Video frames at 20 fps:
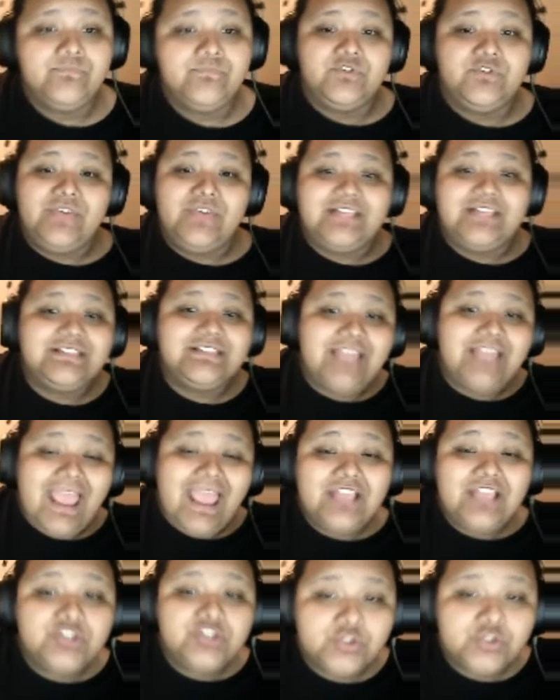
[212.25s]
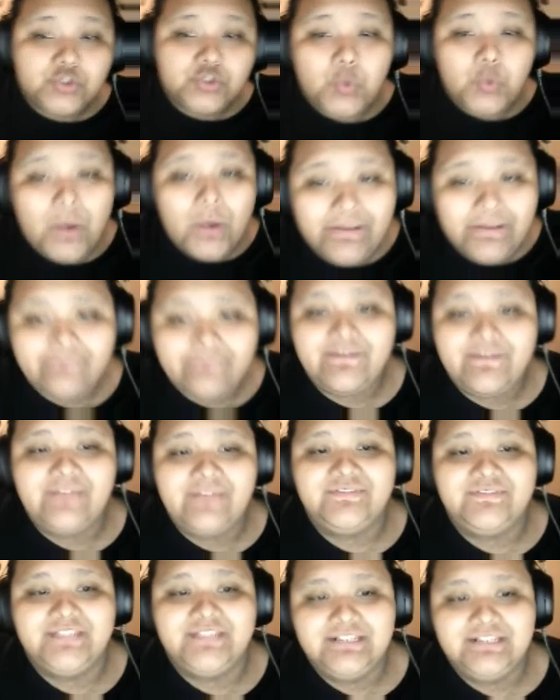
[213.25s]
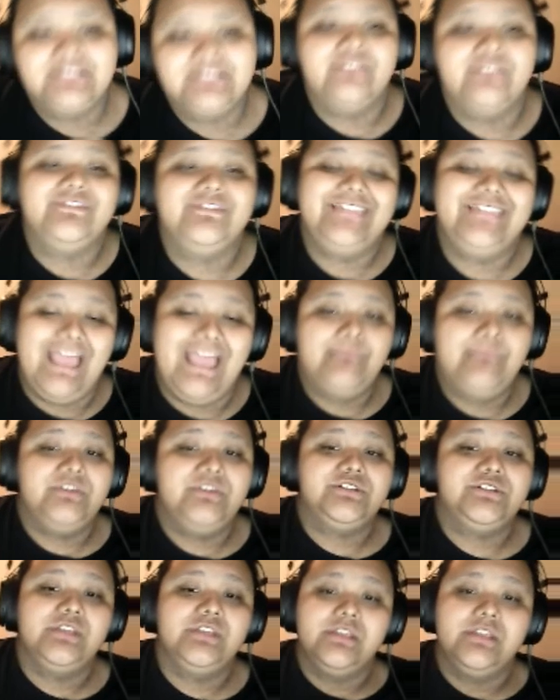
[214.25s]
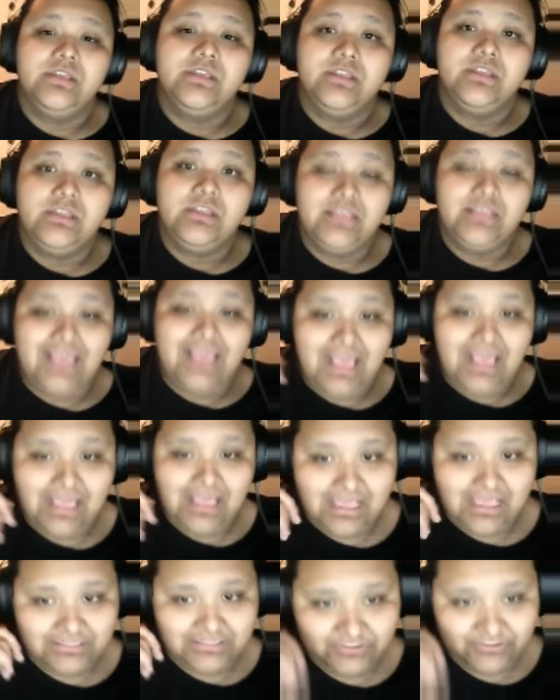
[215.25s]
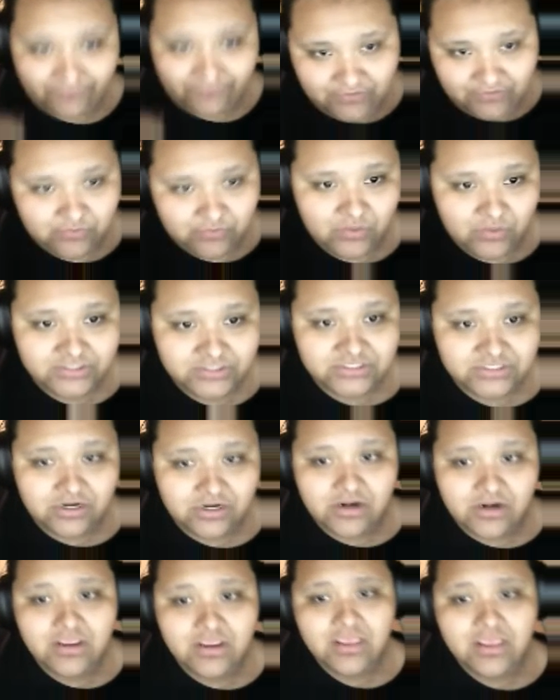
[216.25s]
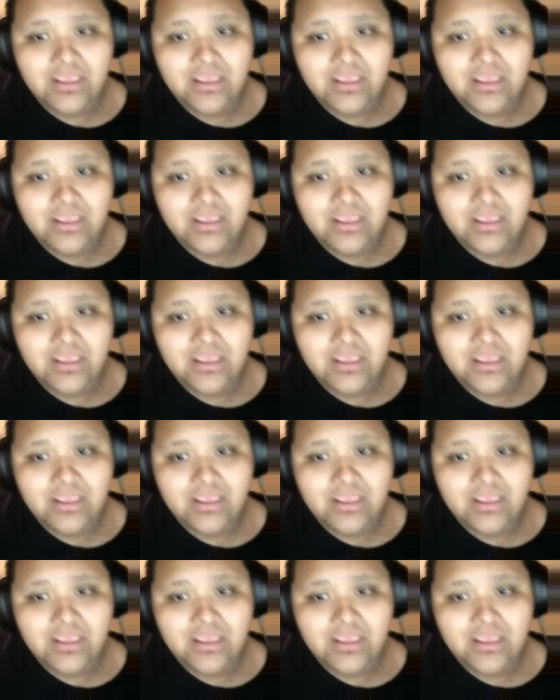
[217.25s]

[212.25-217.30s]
So that's an extra 25 ticks of damage at 1-star,